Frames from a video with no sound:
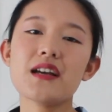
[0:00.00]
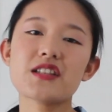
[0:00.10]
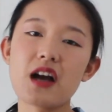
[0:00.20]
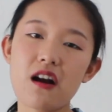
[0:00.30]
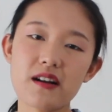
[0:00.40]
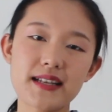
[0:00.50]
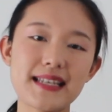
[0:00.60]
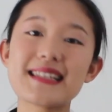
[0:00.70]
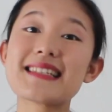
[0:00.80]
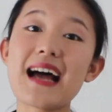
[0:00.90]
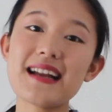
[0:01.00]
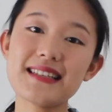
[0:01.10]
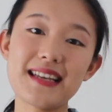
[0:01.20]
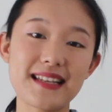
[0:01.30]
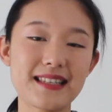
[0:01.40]
targeting
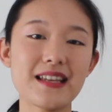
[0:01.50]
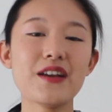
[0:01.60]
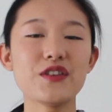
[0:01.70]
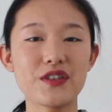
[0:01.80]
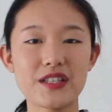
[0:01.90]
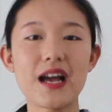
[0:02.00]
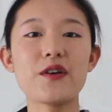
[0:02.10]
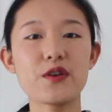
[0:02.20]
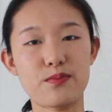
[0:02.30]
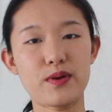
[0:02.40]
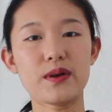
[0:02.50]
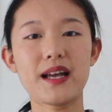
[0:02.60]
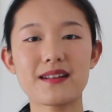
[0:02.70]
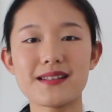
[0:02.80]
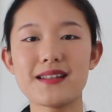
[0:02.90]
scientists to sell your
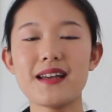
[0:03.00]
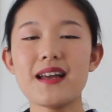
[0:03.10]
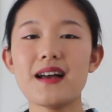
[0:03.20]
products.